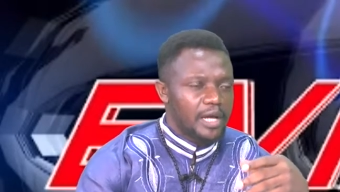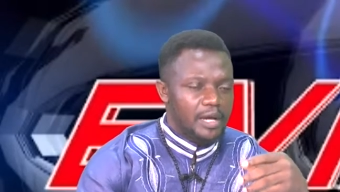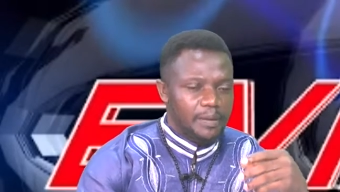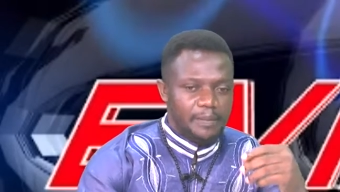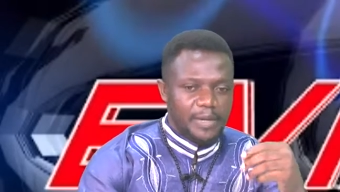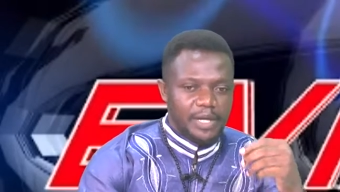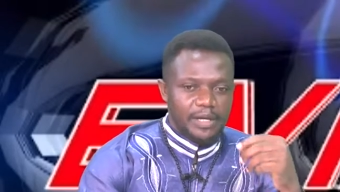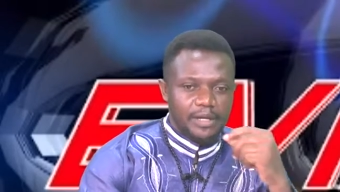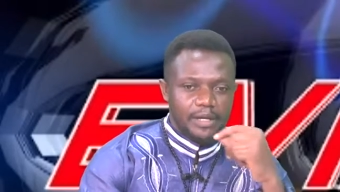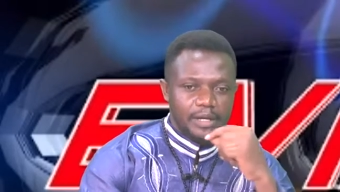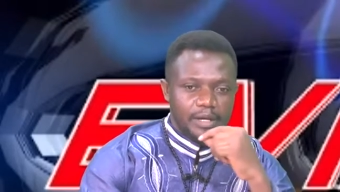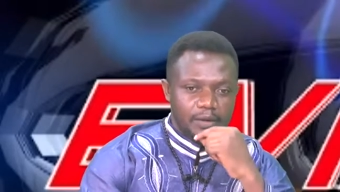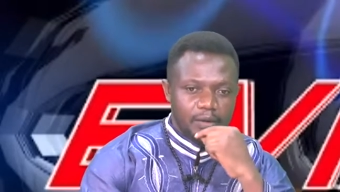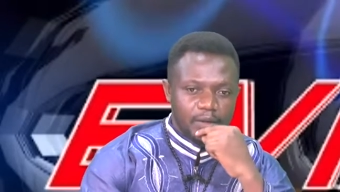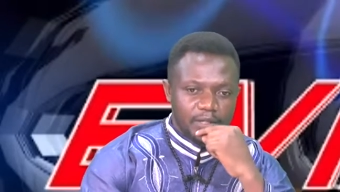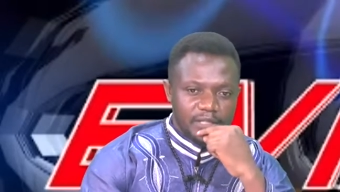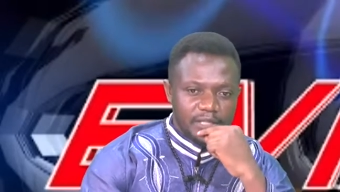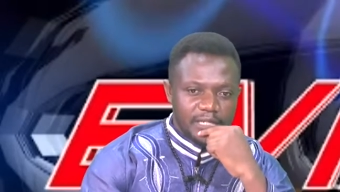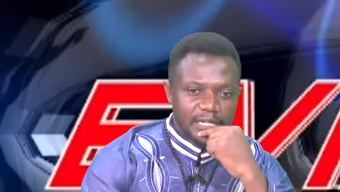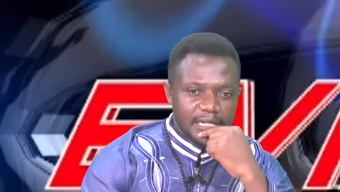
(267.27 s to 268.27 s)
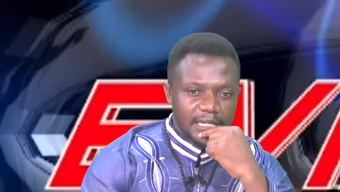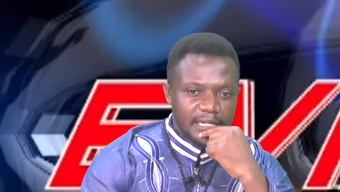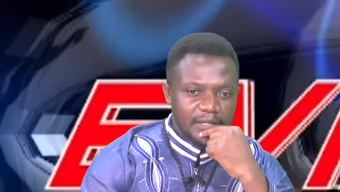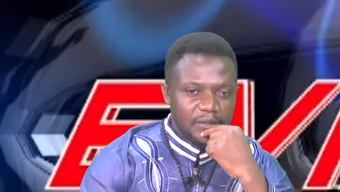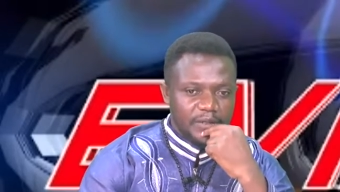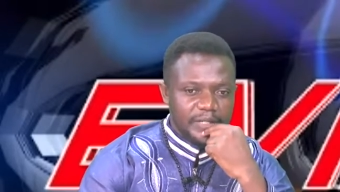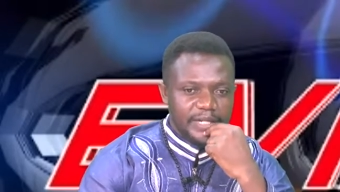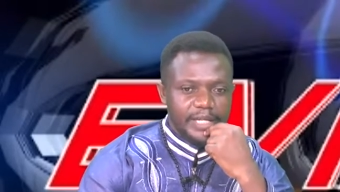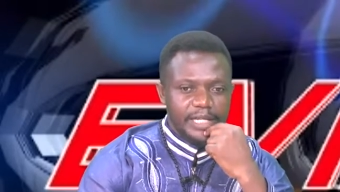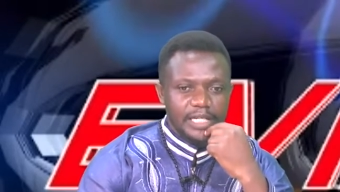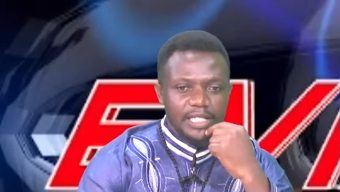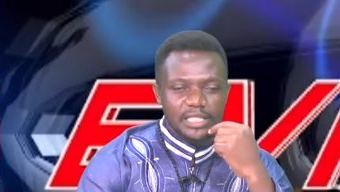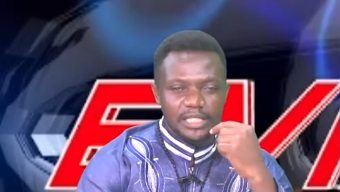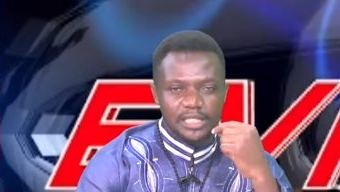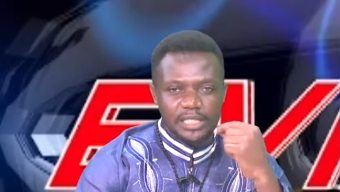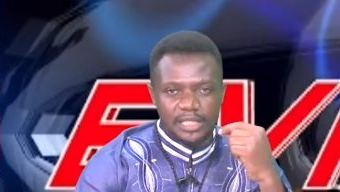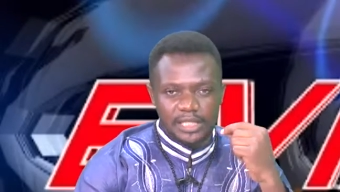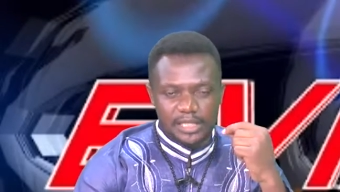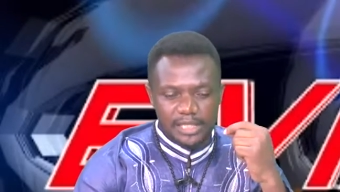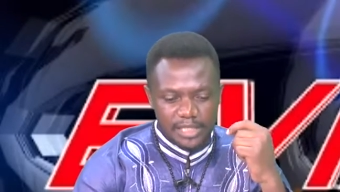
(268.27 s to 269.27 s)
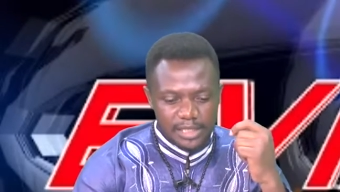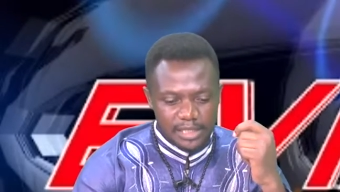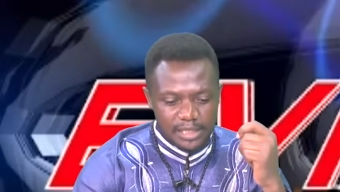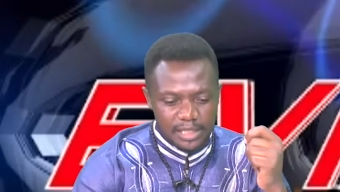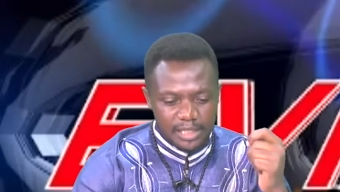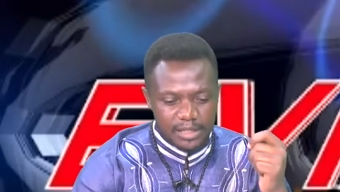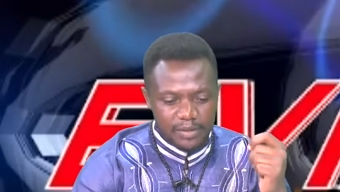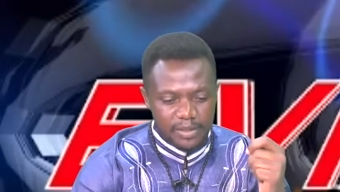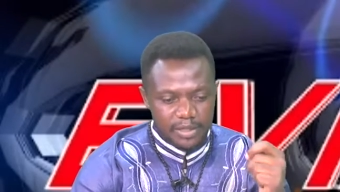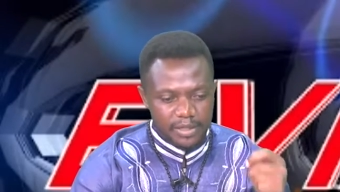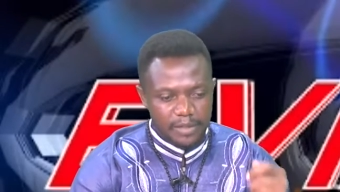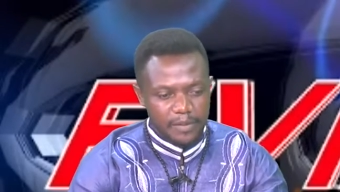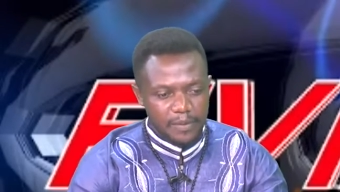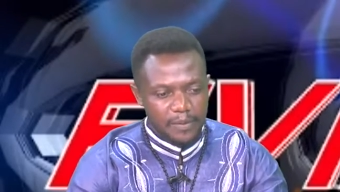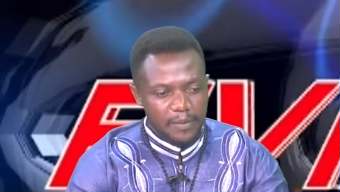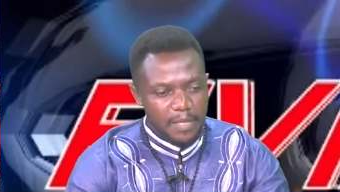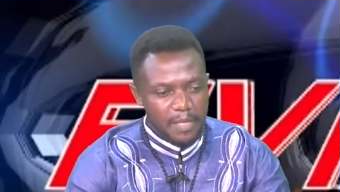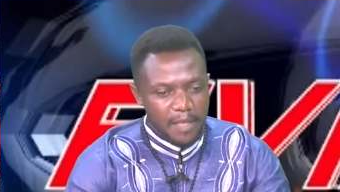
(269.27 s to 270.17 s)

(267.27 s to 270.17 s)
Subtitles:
But it was rather not the case in the sense that